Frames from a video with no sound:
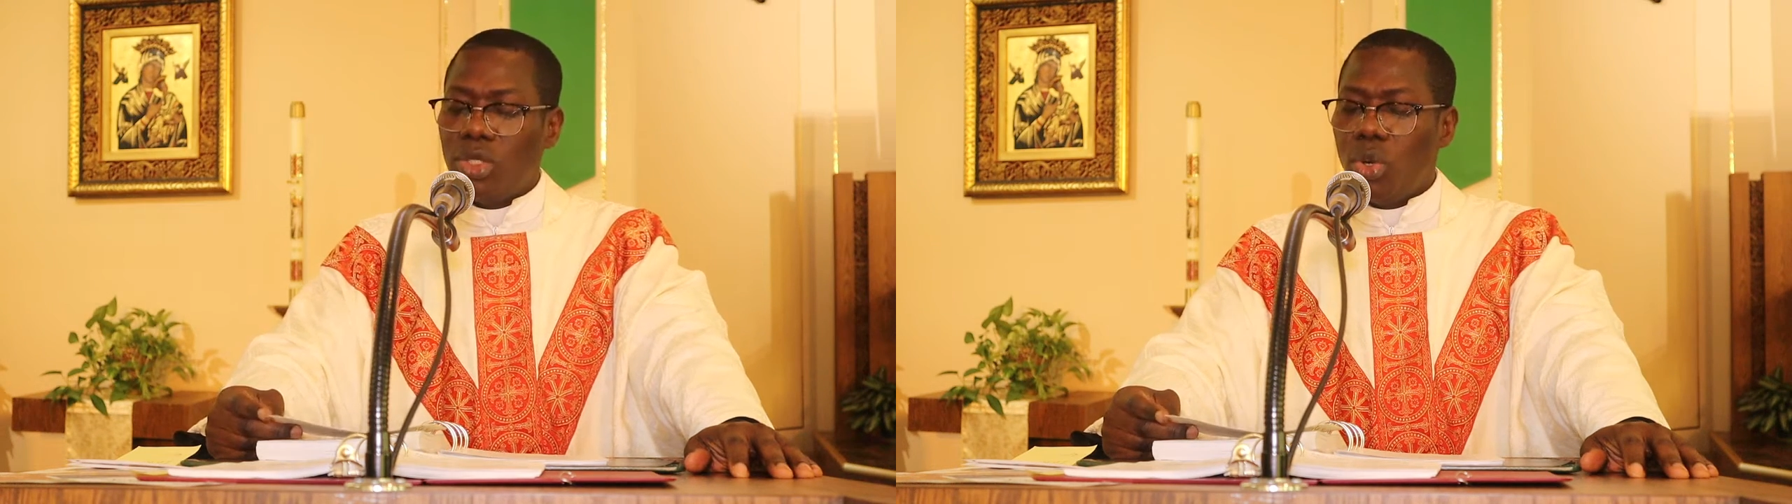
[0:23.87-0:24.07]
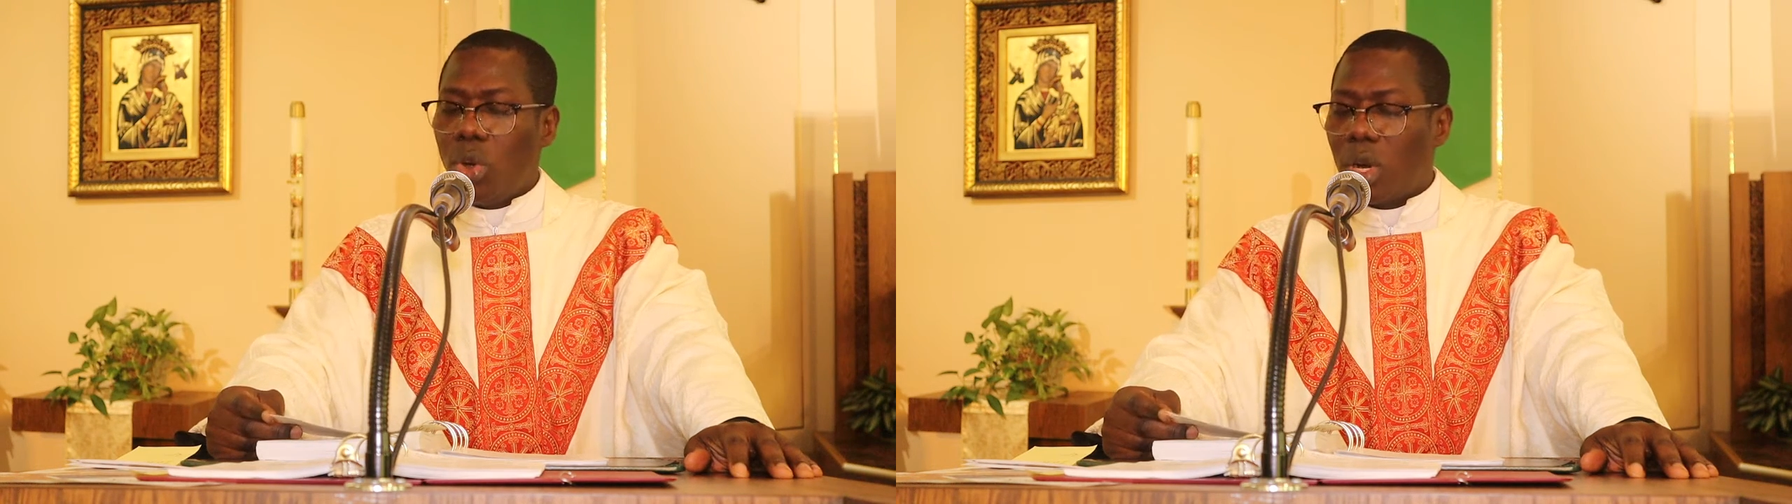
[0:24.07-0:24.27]

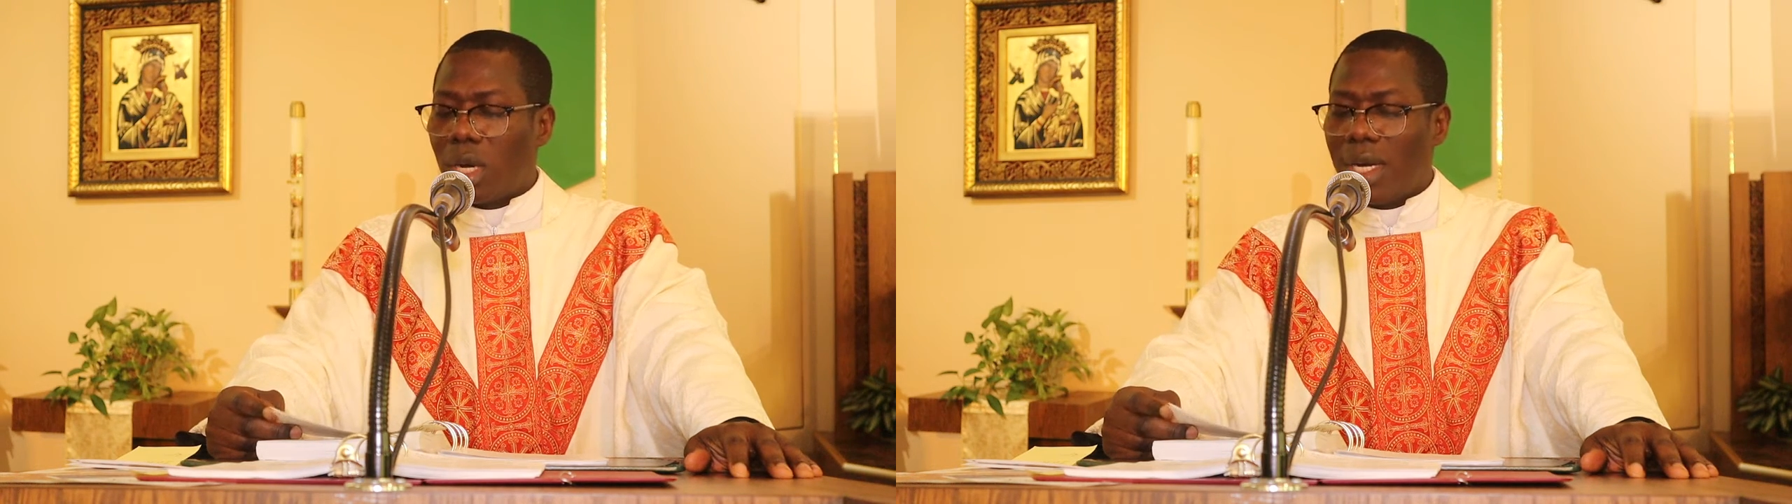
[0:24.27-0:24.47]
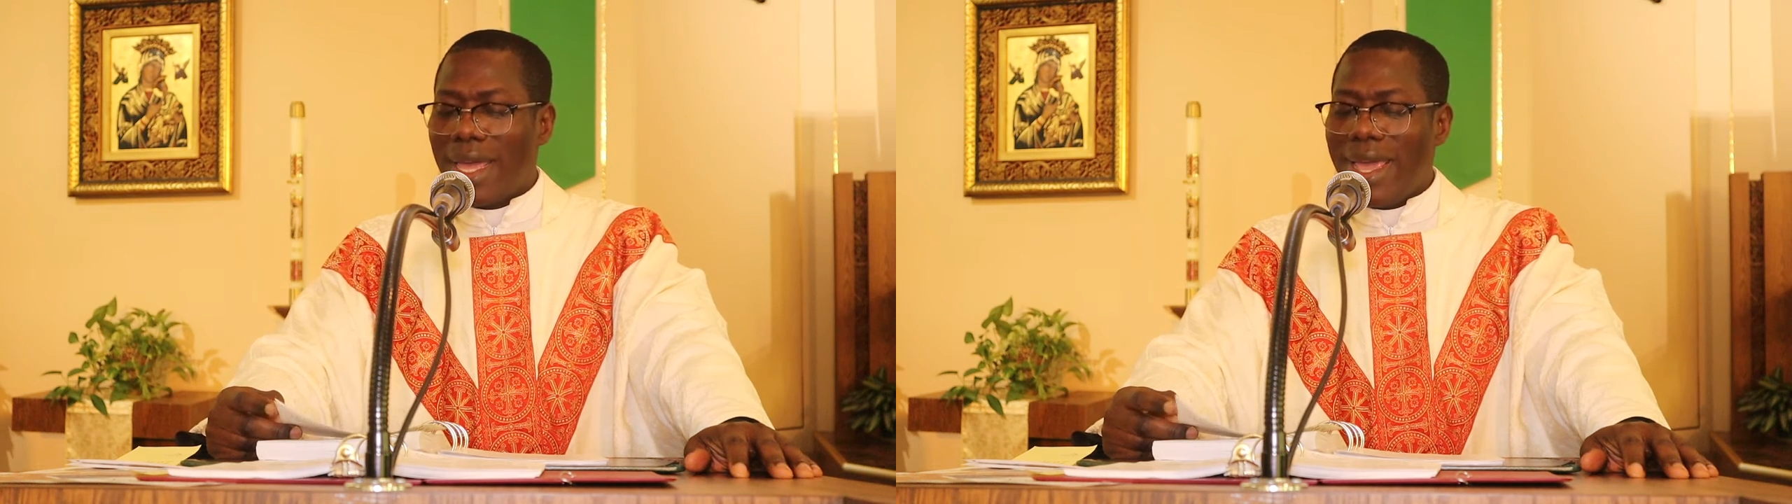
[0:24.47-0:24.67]

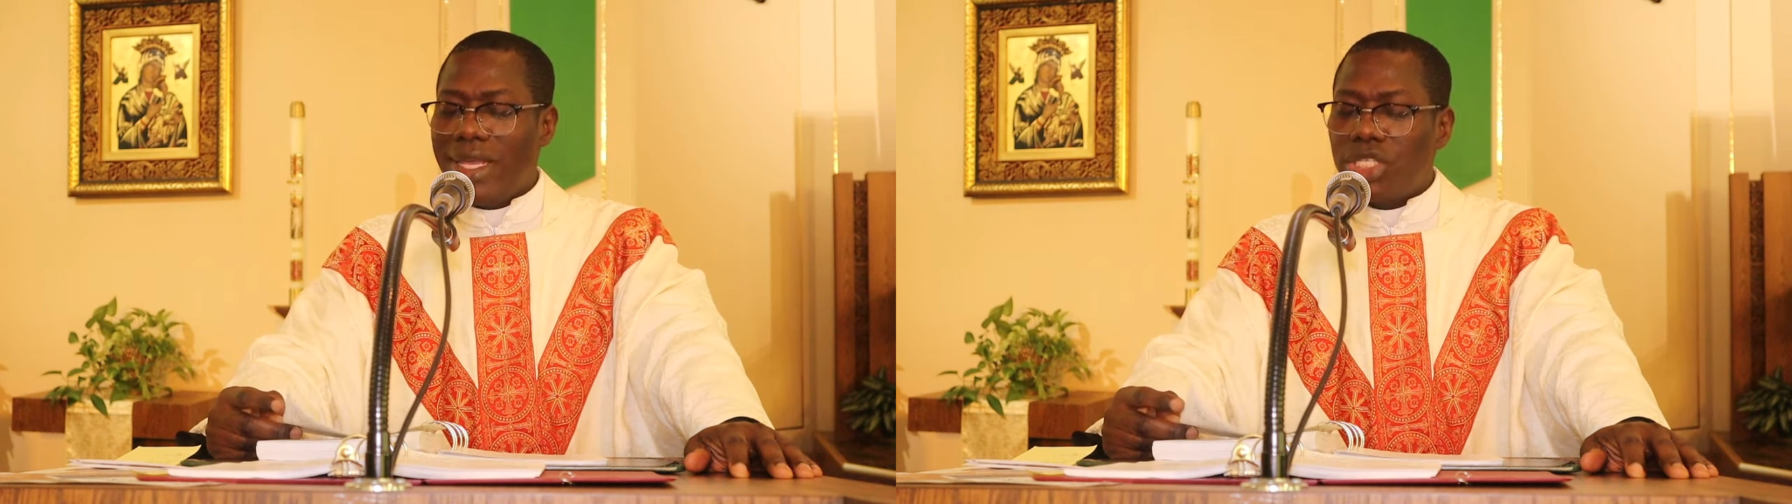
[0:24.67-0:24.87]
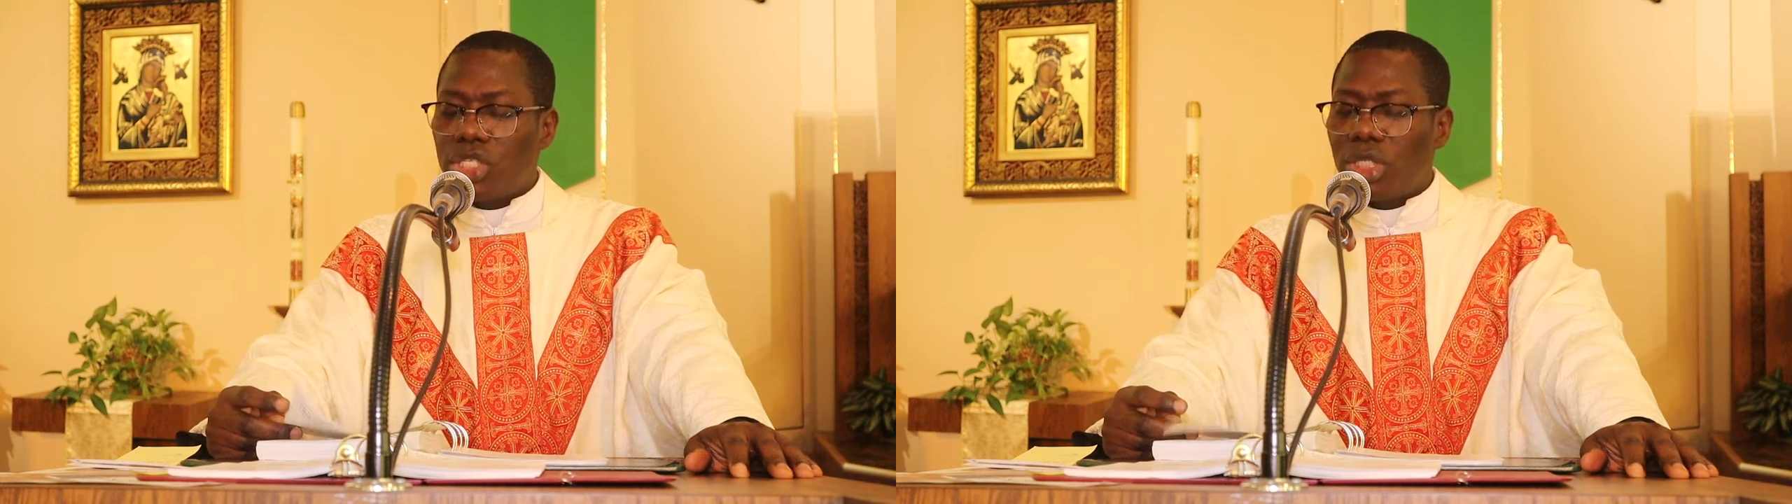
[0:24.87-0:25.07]
Noah
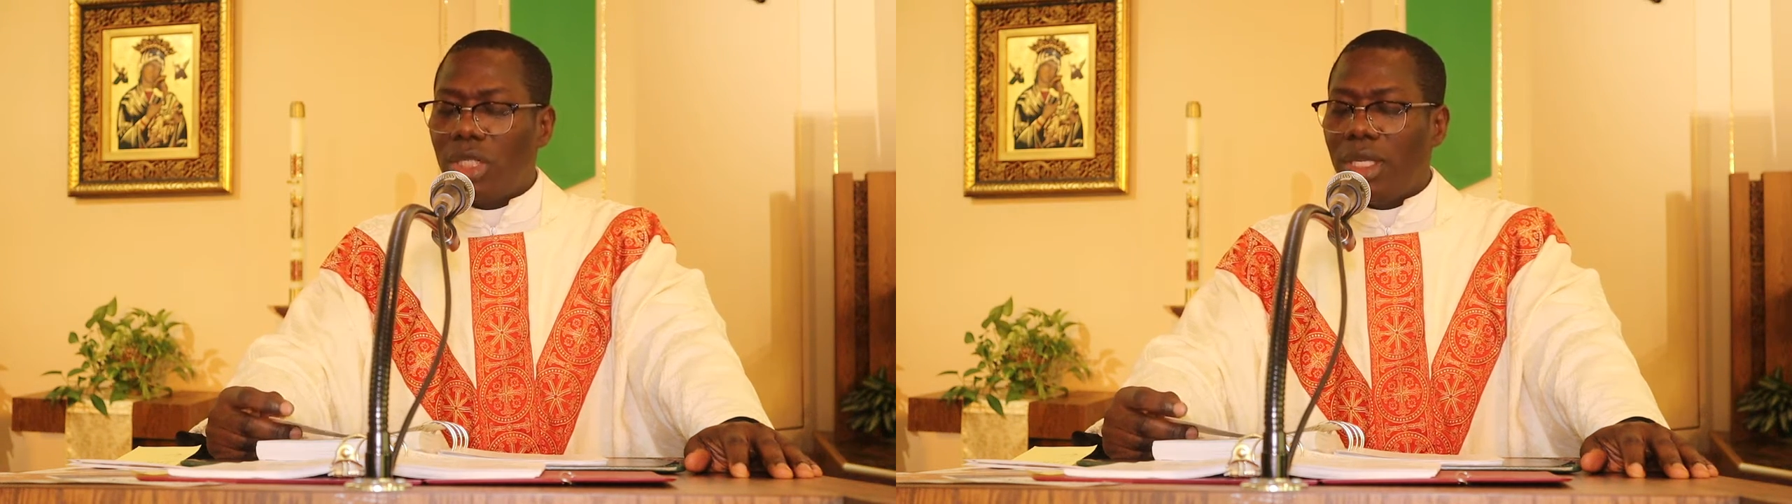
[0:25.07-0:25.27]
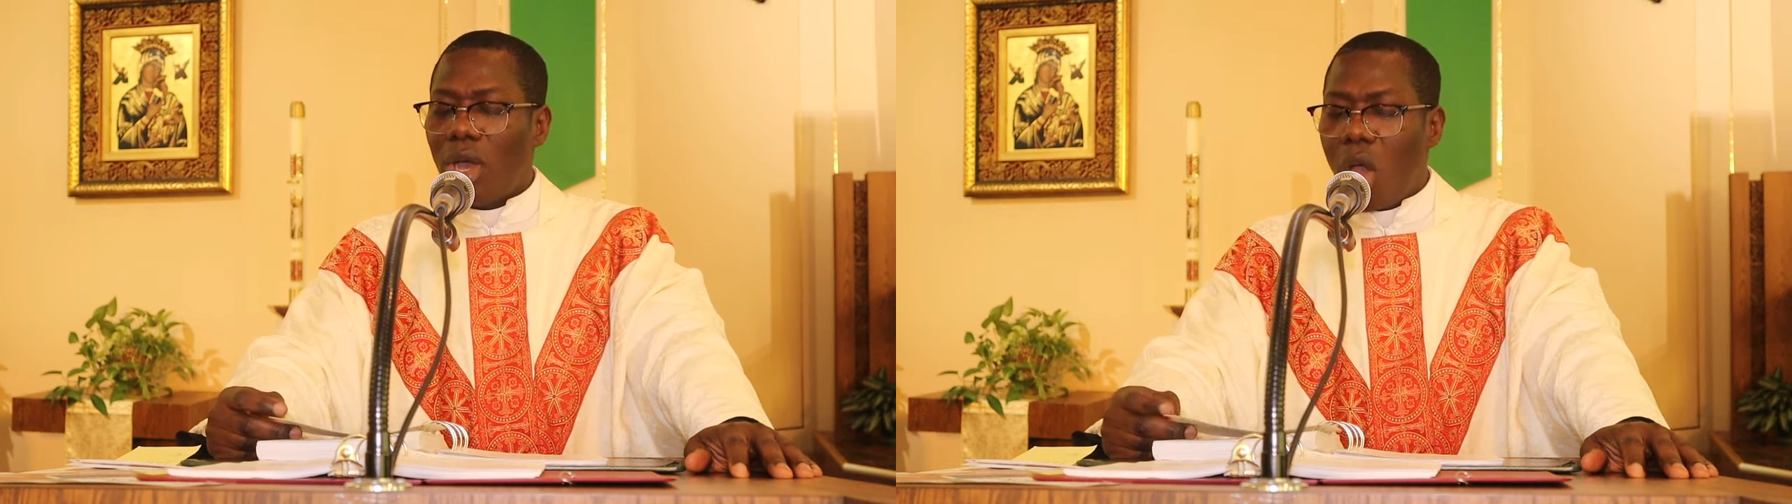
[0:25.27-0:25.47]

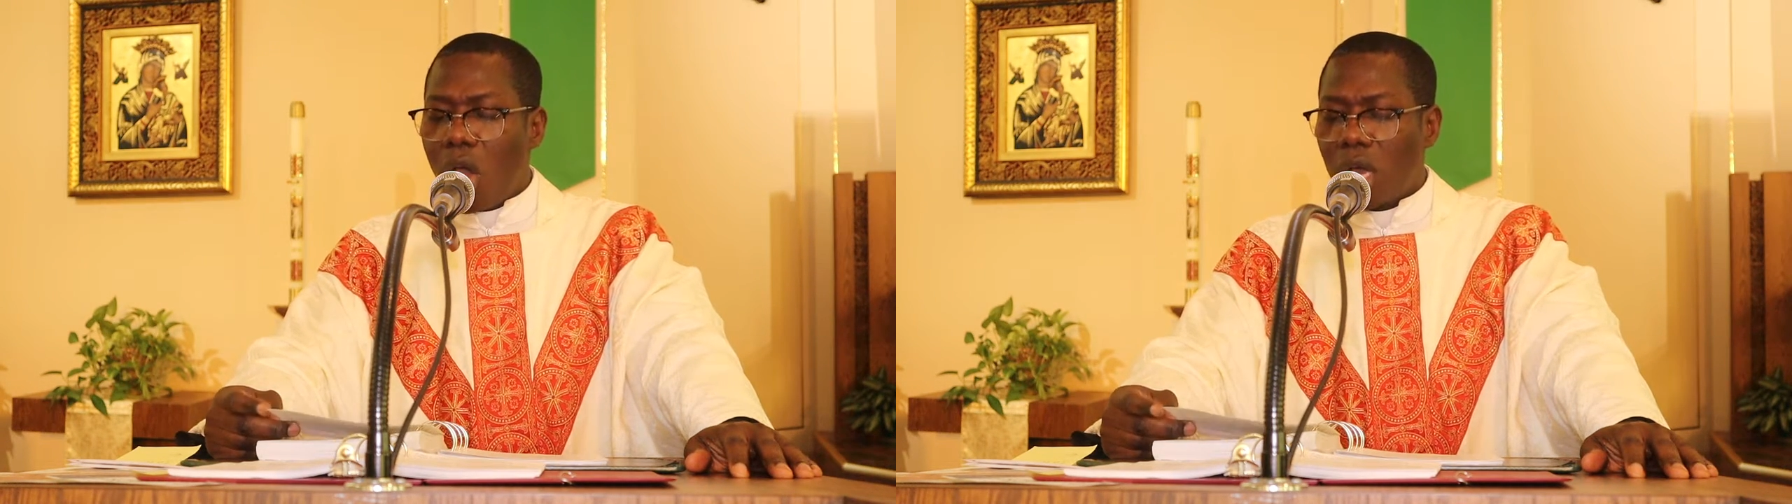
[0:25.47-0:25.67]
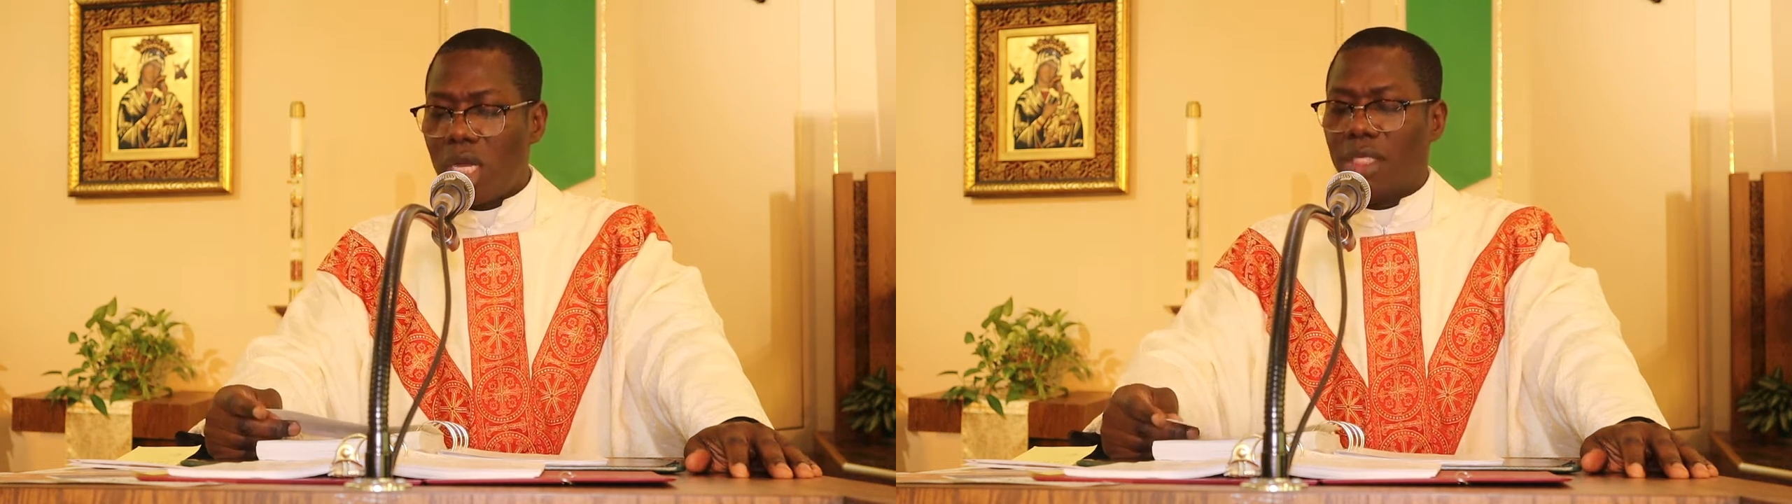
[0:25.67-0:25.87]
entered the
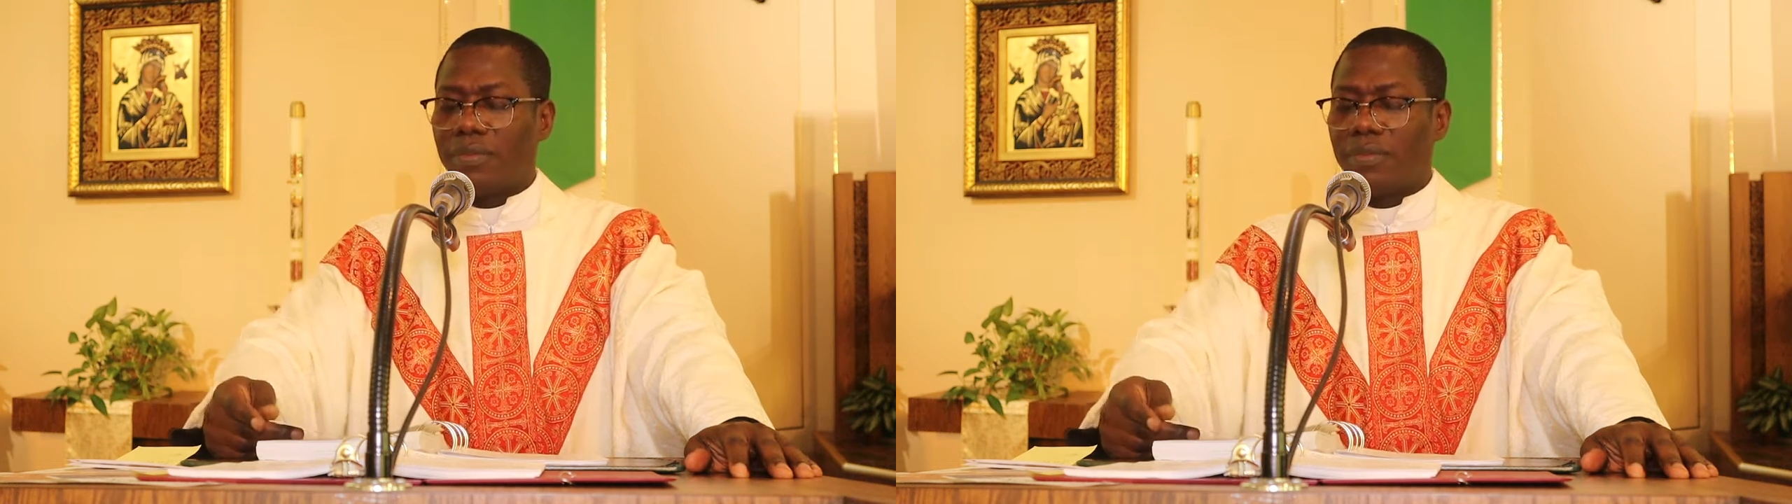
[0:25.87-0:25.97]
ark,